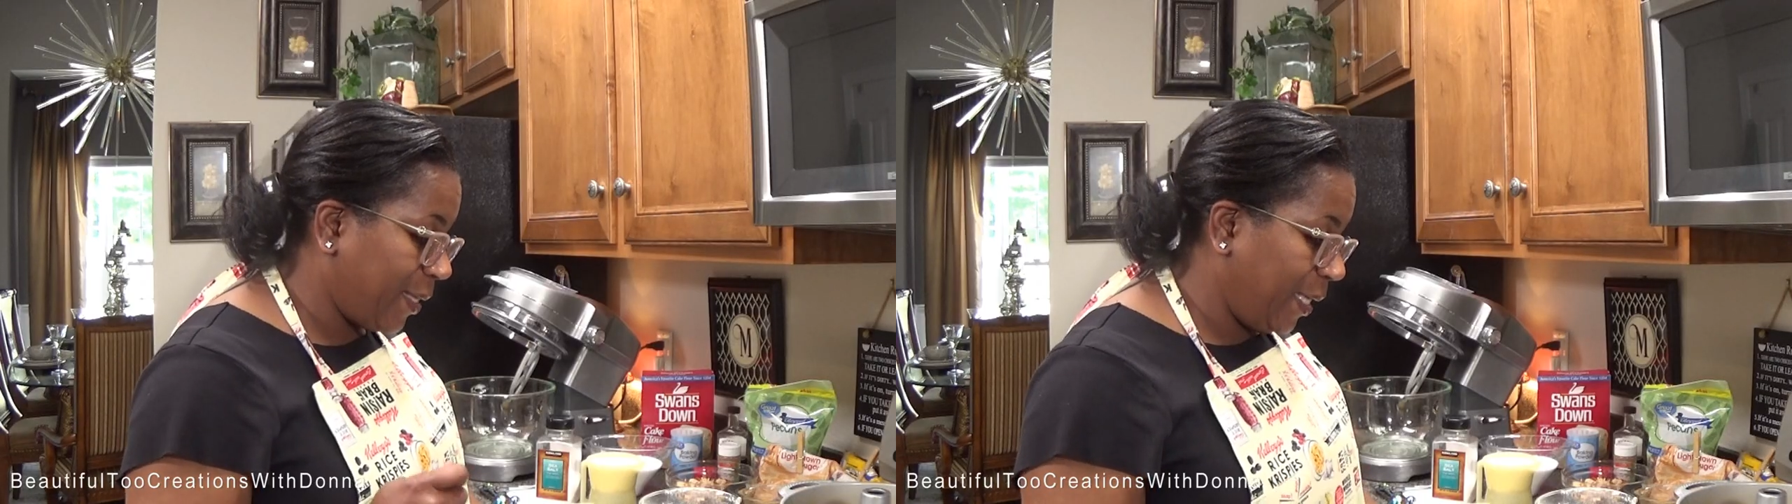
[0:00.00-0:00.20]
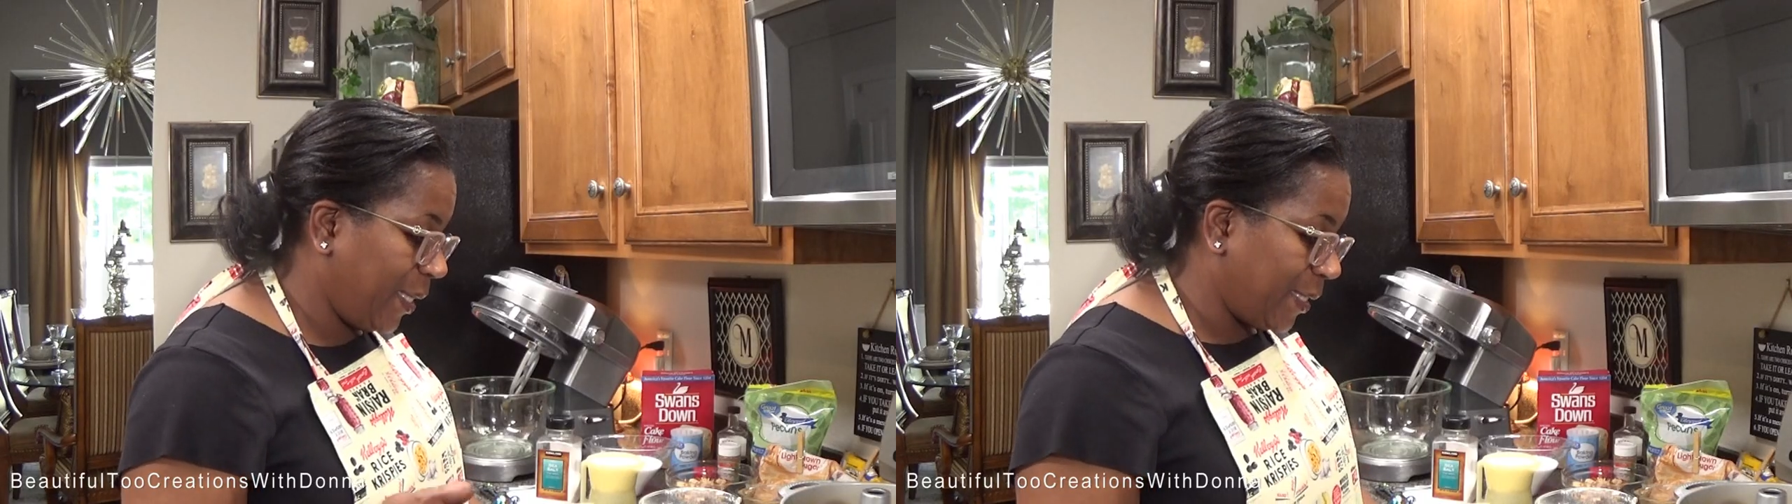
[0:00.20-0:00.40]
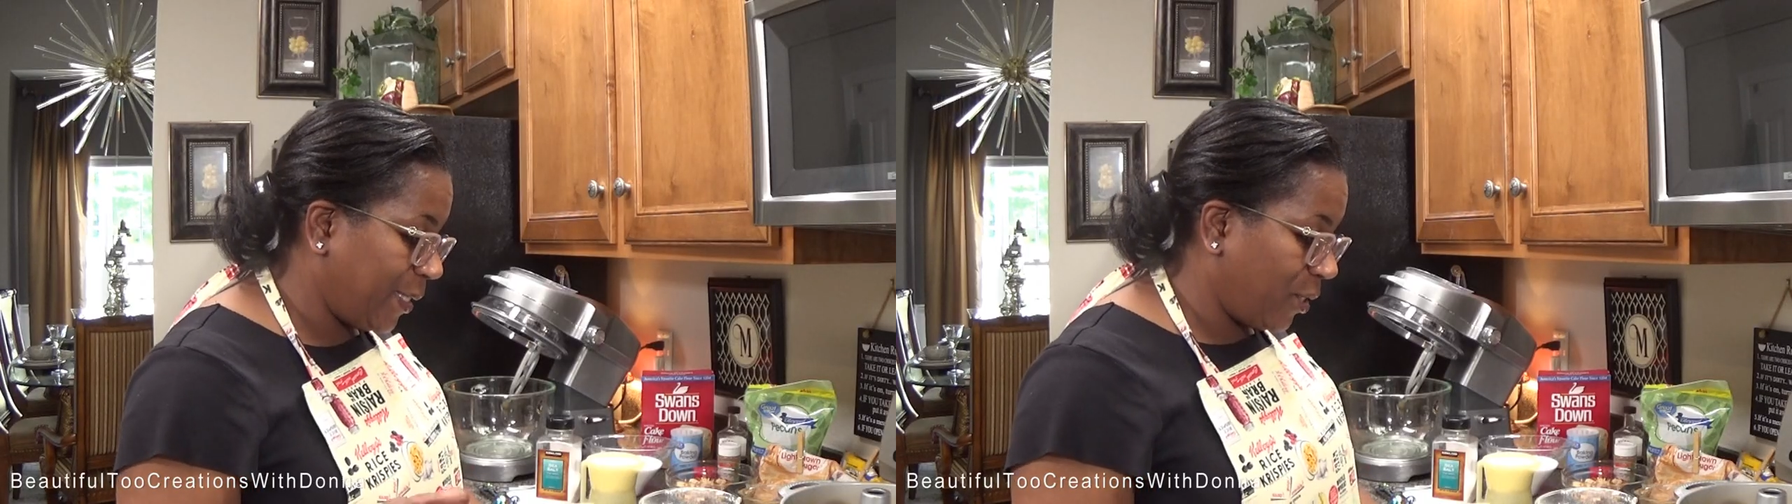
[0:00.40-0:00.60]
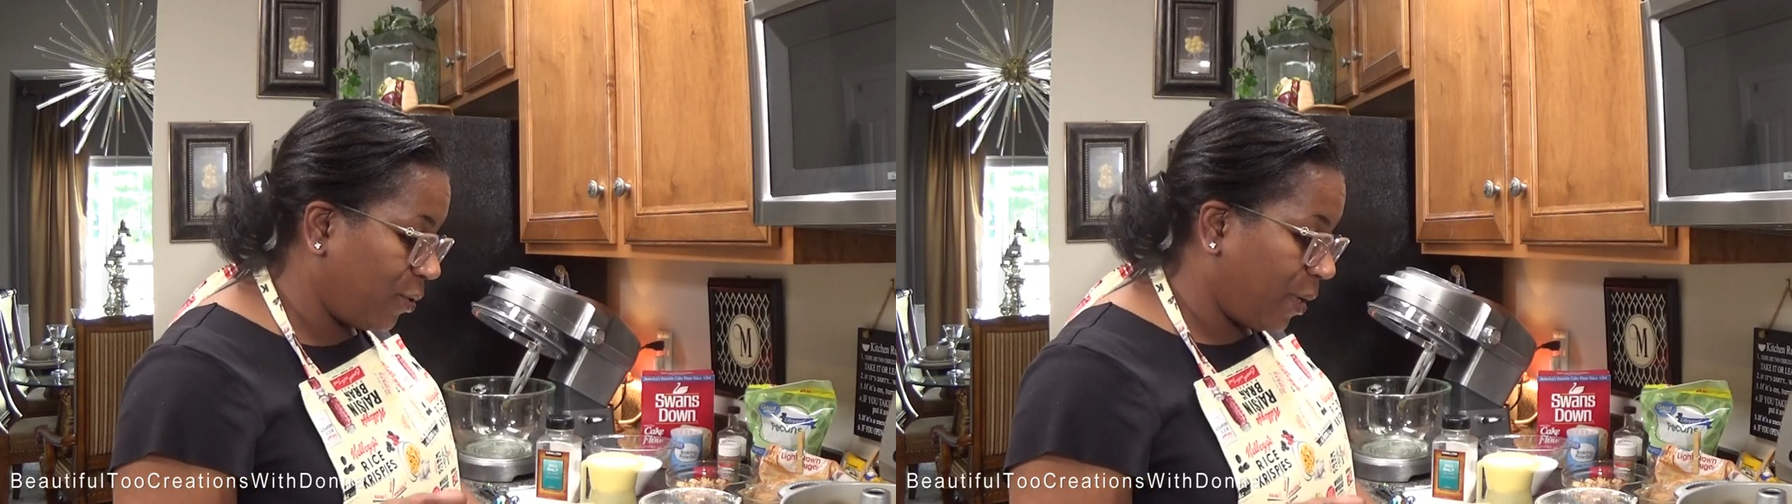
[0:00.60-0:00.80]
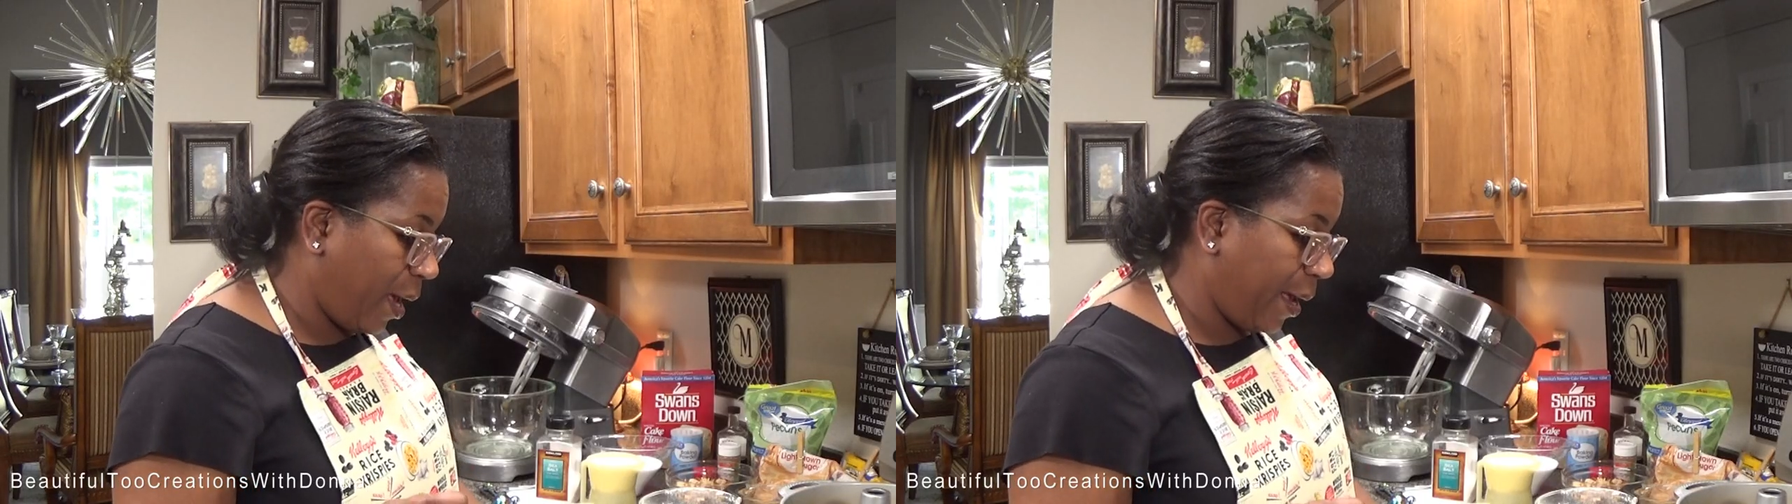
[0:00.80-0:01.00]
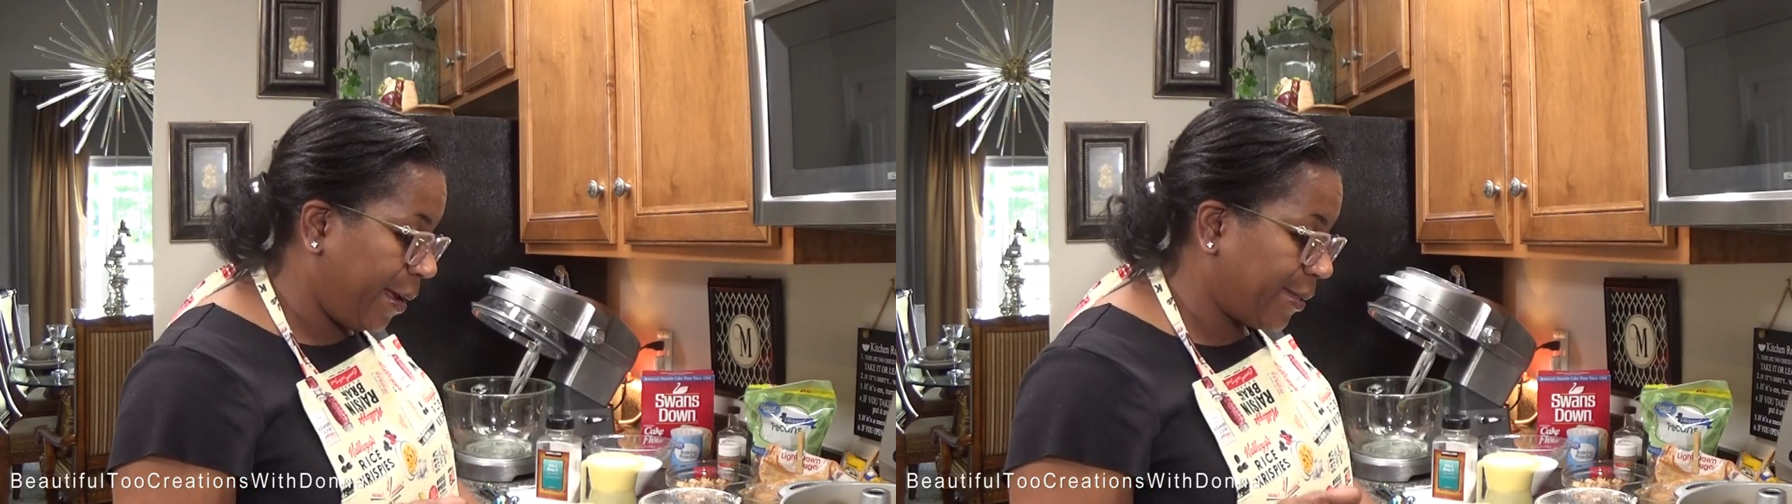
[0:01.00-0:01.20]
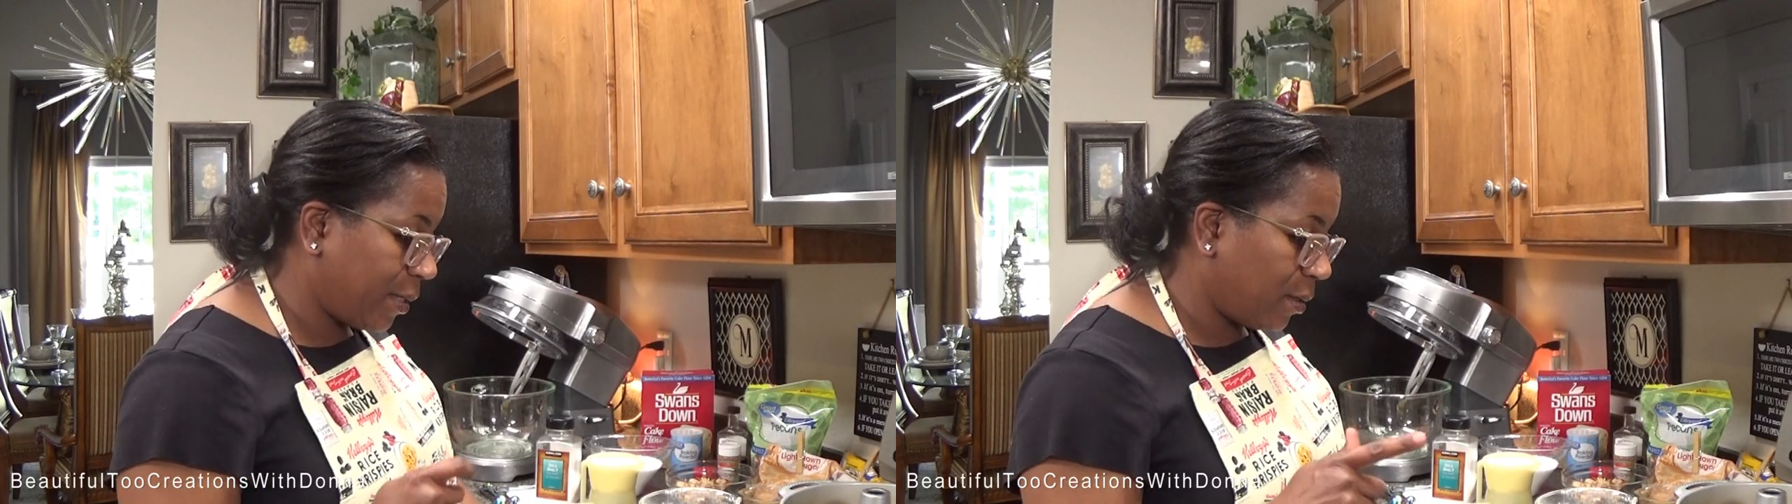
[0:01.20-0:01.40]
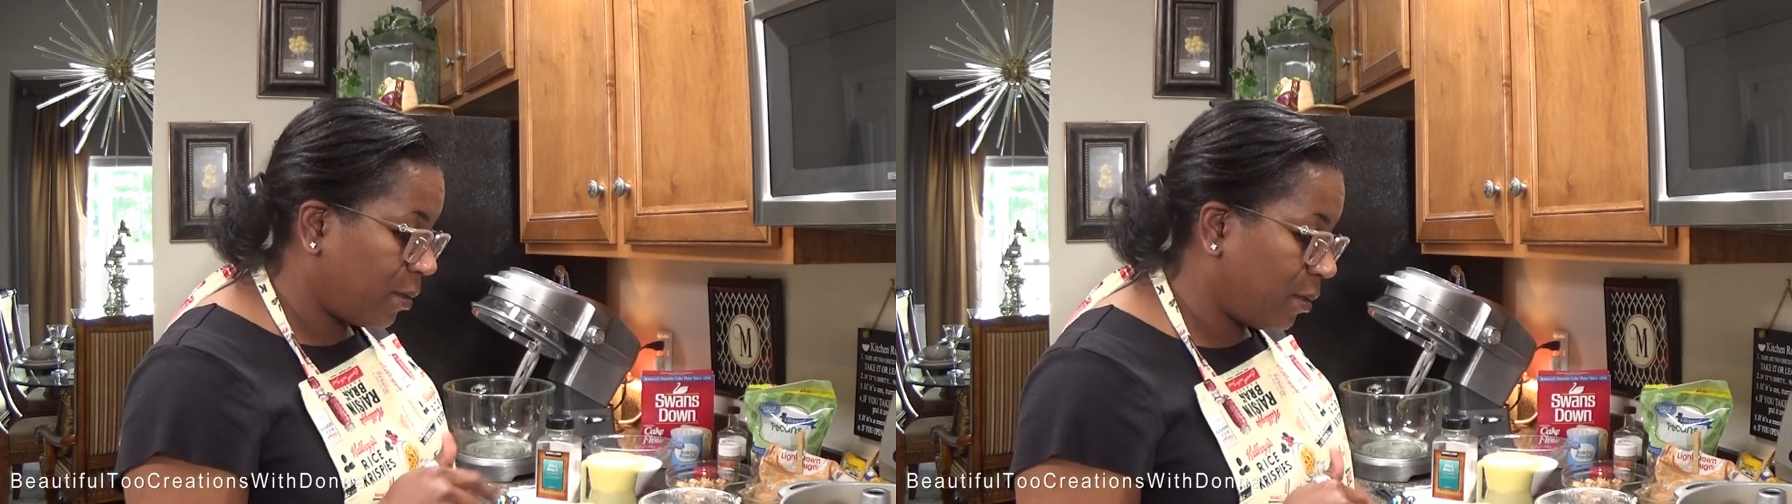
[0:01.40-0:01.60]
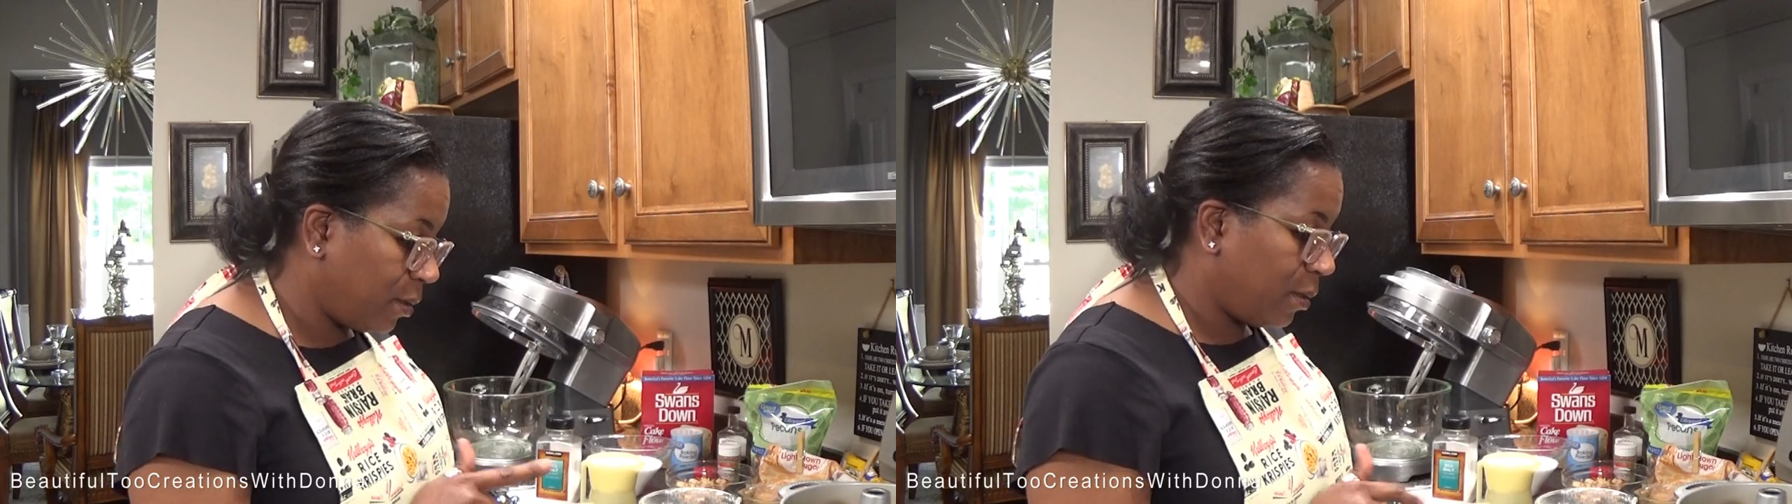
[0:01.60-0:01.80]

I think that's it, you guys.